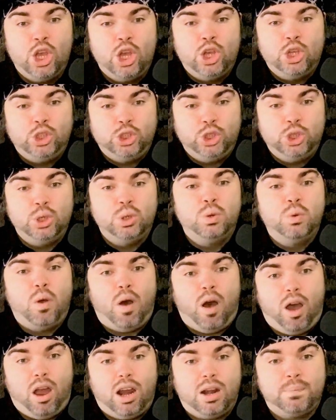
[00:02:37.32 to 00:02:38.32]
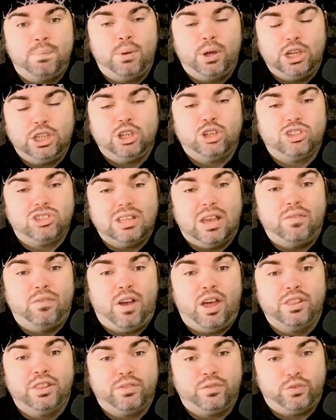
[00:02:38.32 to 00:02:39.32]
you are putting yourself
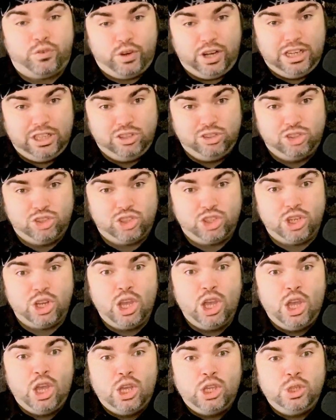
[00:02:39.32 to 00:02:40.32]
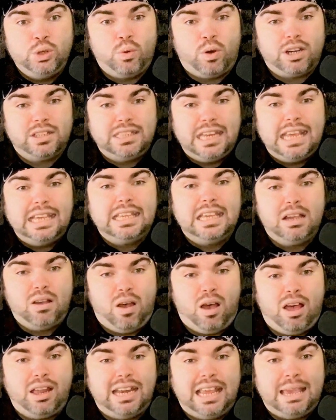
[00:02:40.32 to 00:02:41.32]
on the fringe. You are taking
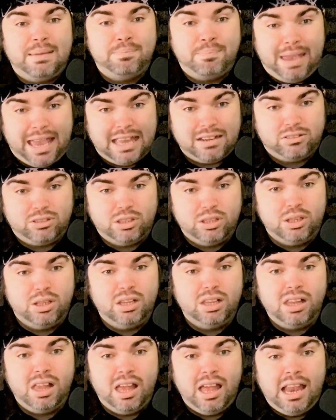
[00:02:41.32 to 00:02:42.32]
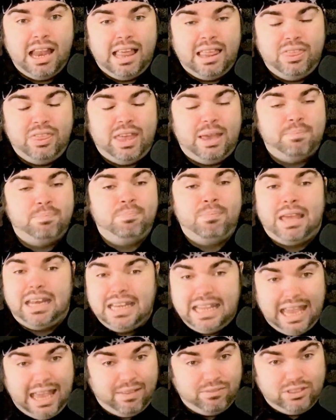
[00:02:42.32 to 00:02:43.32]
on a mantle that
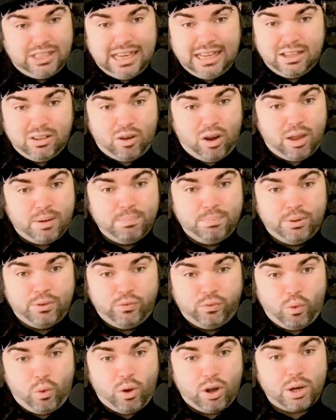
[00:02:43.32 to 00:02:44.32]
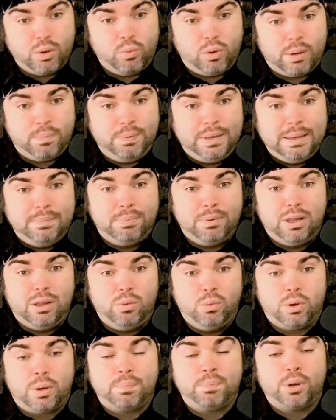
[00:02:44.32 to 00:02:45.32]
many have taken on before, where people
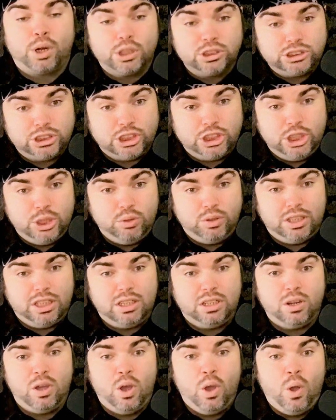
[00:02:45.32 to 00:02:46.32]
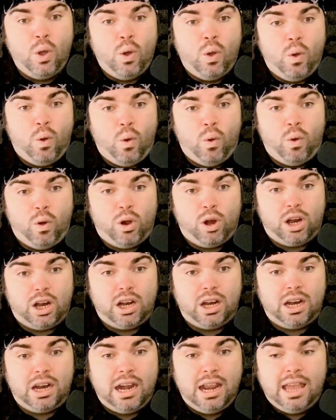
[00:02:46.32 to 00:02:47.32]
were persecuted
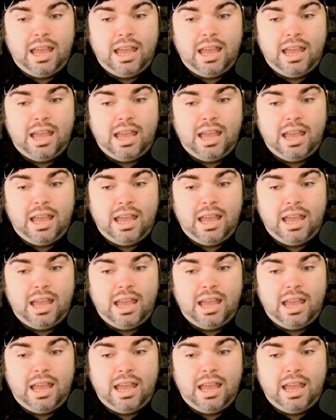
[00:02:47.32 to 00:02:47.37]
or